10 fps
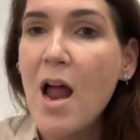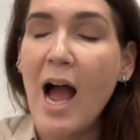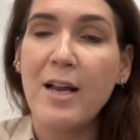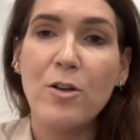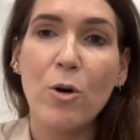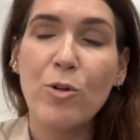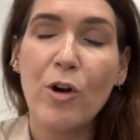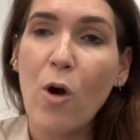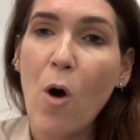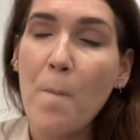I know there
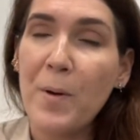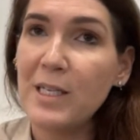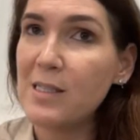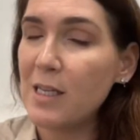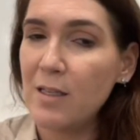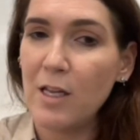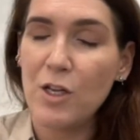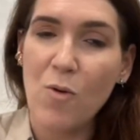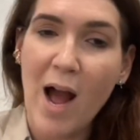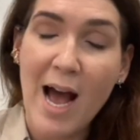are companies in the
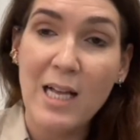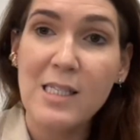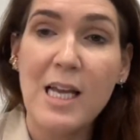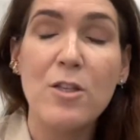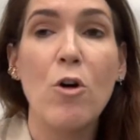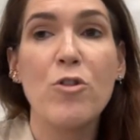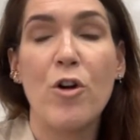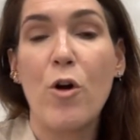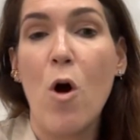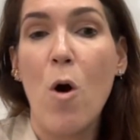US. I know there
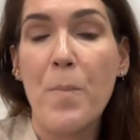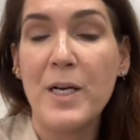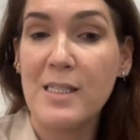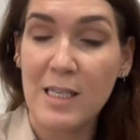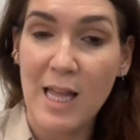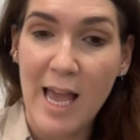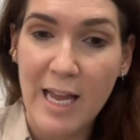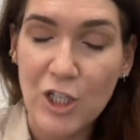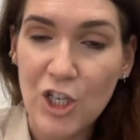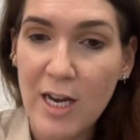are companies in
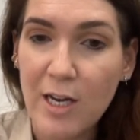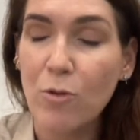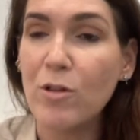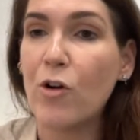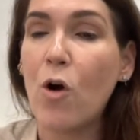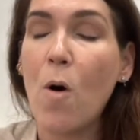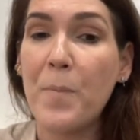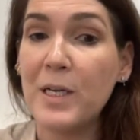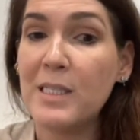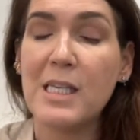Asia. I know there are
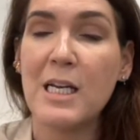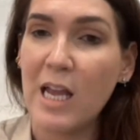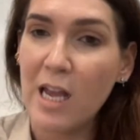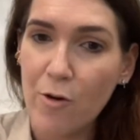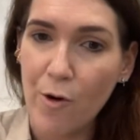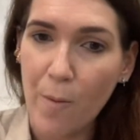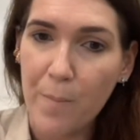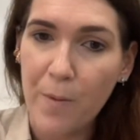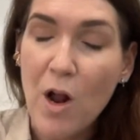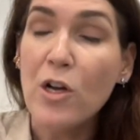companies in Europe.
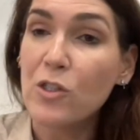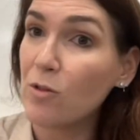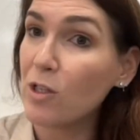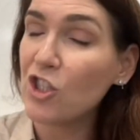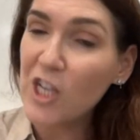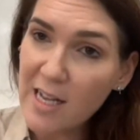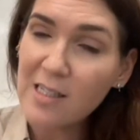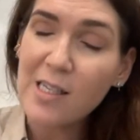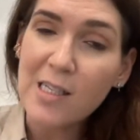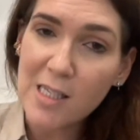So the
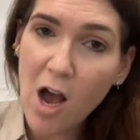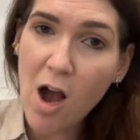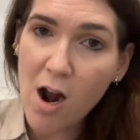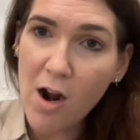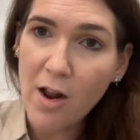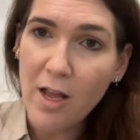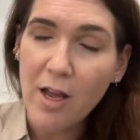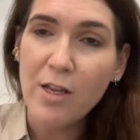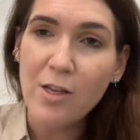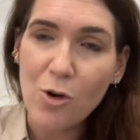chances are
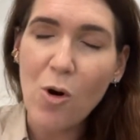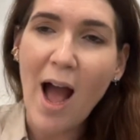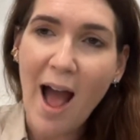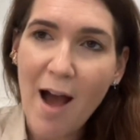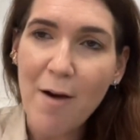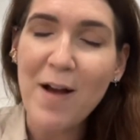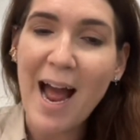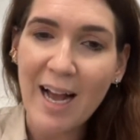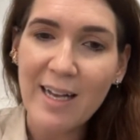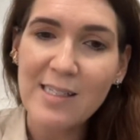you have
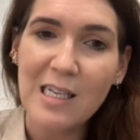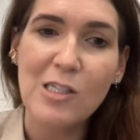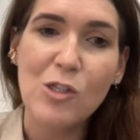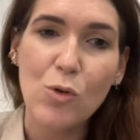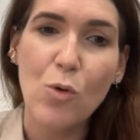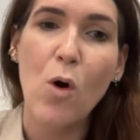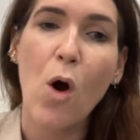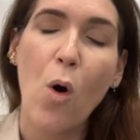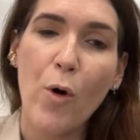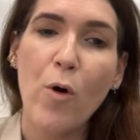access to
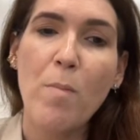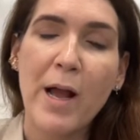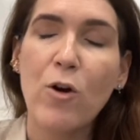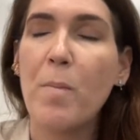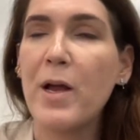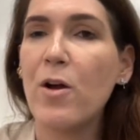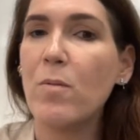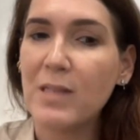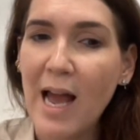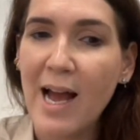oral
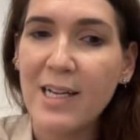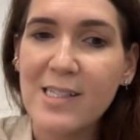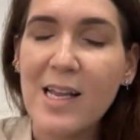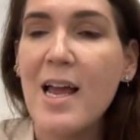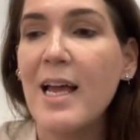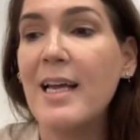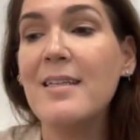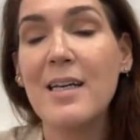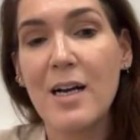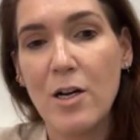microbiome tests in
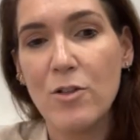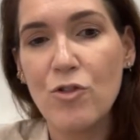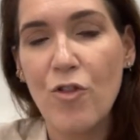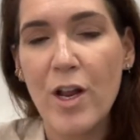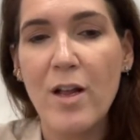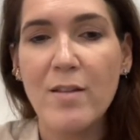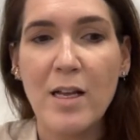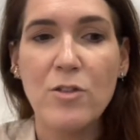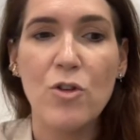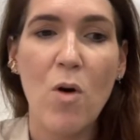the country
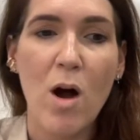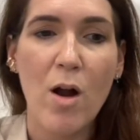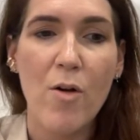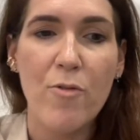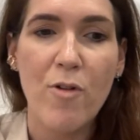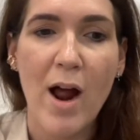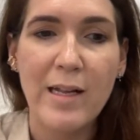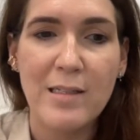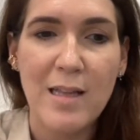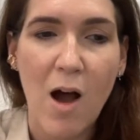that you are
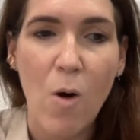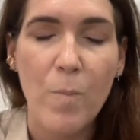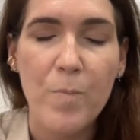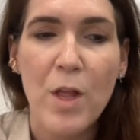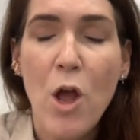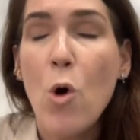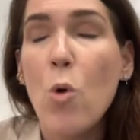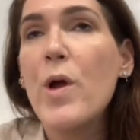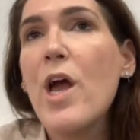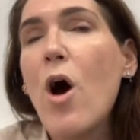right now.
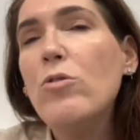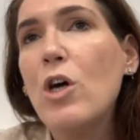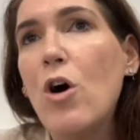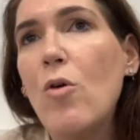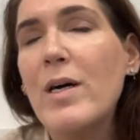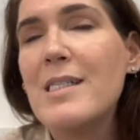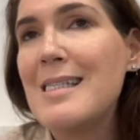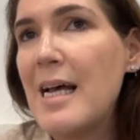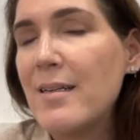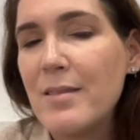We all know as
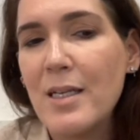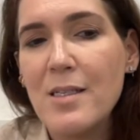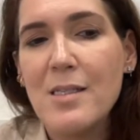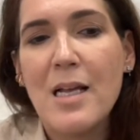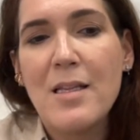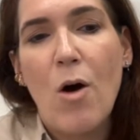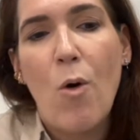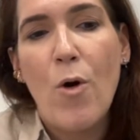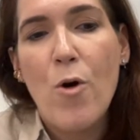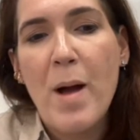dentists that the
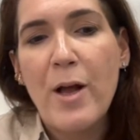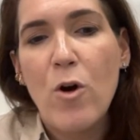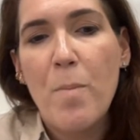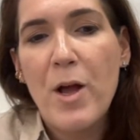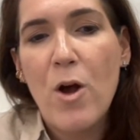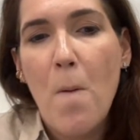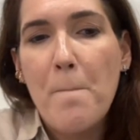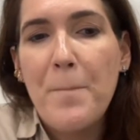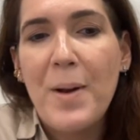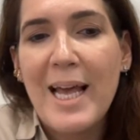oral microbiome
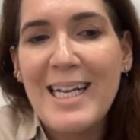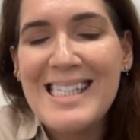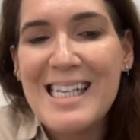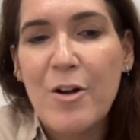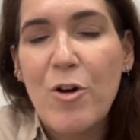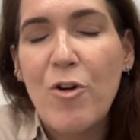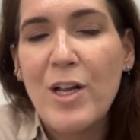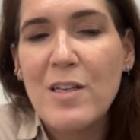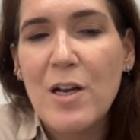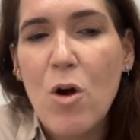plays a
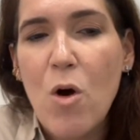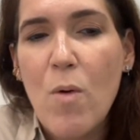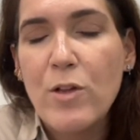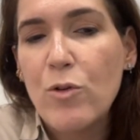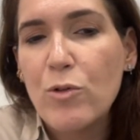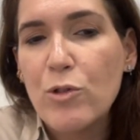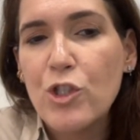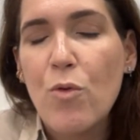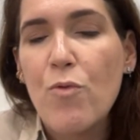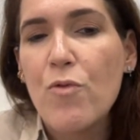critical and
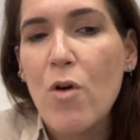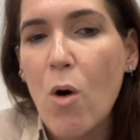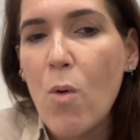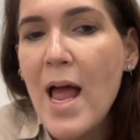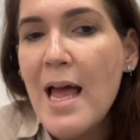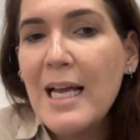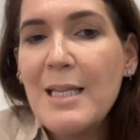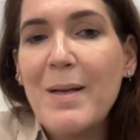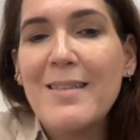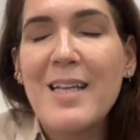crucial role in
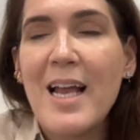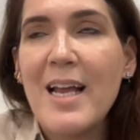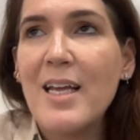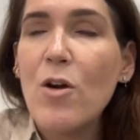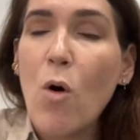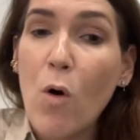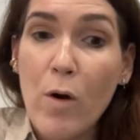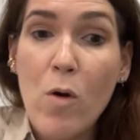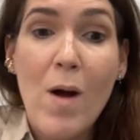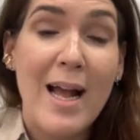maintaining
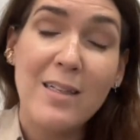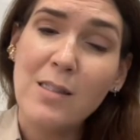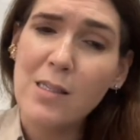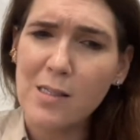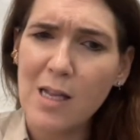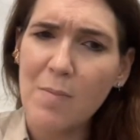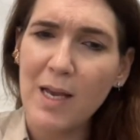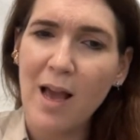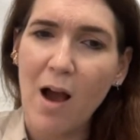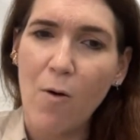oral and systemic
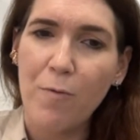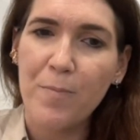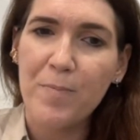health.